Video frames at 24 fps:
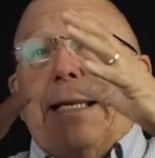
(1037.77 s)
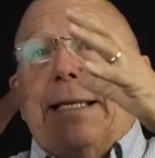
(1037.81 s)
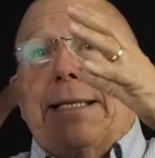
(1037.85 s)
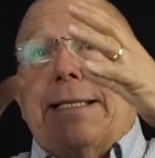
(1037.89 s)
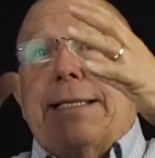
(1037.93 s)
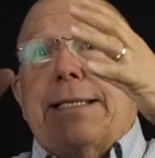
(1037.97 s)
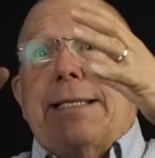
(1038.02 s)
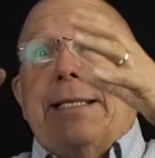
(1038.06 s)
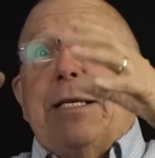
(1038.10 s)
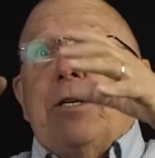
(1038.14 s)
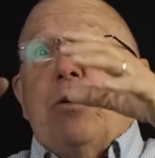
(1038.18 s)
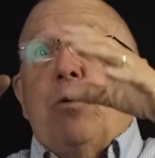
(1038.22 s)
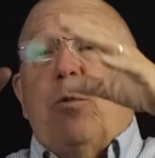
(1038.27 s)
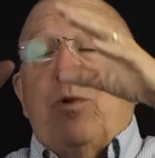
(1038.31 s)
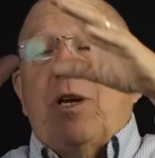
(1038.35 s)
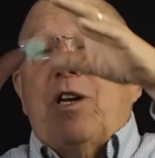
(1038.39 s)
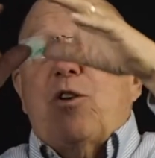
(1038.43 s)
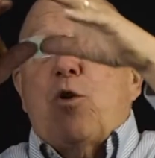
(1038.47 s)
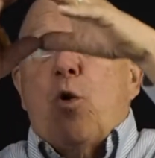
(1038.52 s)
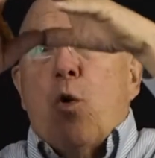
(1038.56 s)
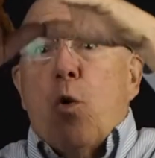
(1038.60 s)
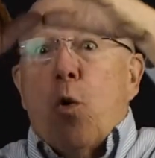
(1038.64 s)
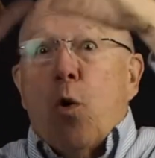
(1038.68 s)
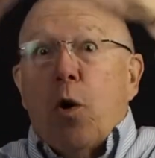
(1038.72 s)
still
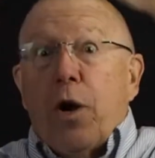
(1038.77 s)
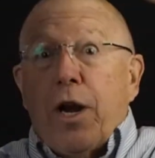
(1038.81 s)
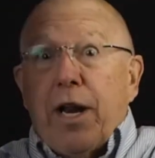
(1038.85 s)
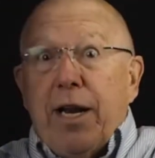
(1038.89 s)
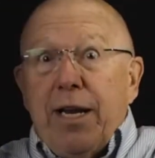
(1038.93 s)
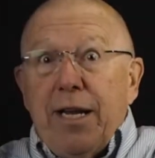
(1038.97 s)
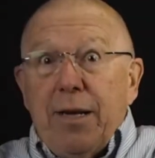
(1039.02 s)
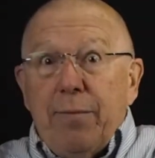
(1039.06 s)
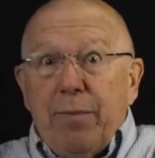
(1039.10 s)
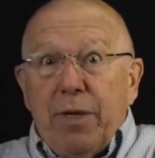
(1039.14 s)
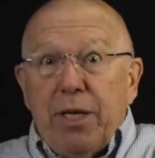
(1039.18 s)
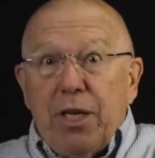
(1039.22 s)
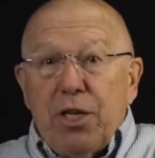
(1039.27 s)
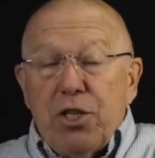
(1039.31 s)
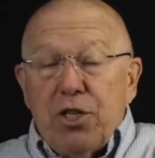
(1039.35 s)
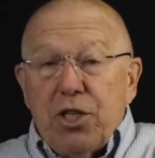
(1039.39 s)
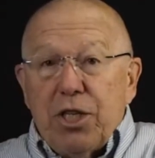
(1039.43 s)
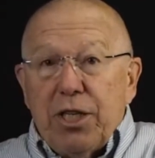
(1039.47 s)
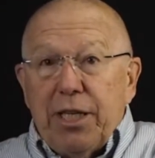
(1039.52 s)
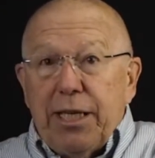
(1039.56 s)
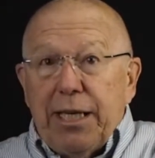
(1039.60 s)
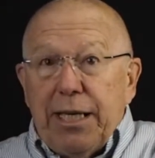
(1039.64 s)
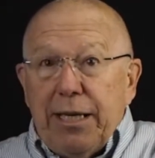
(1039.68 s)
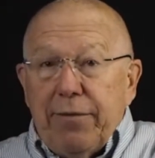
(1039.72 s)
record an
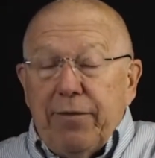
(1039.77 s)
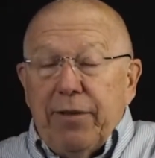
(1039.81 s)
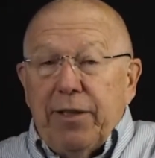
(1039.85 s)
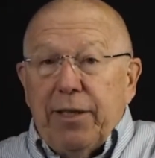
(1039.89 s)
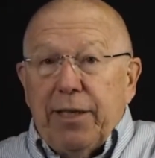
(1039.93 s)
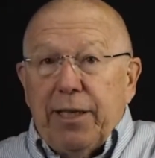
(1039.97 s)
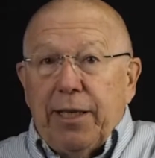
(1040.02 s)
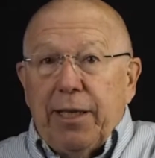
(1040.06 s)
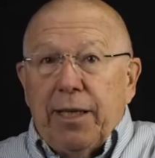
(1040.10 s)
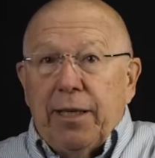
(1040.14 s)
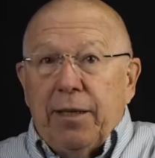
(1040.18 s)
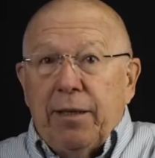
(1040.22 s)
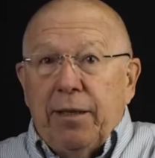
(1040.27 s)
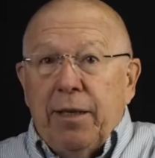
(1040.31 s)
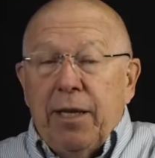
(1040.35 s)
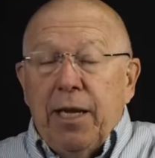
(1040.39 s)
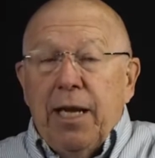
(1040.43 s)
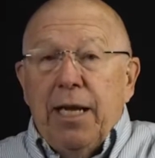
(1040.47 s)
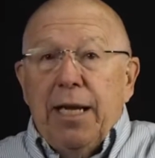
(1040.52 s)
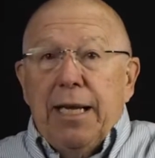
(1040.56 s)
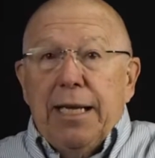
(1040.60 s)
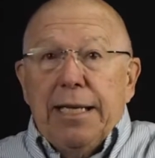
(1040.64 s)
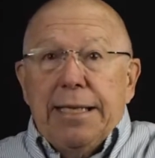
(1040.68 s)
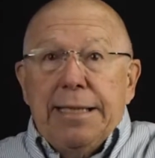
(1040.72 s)
image even in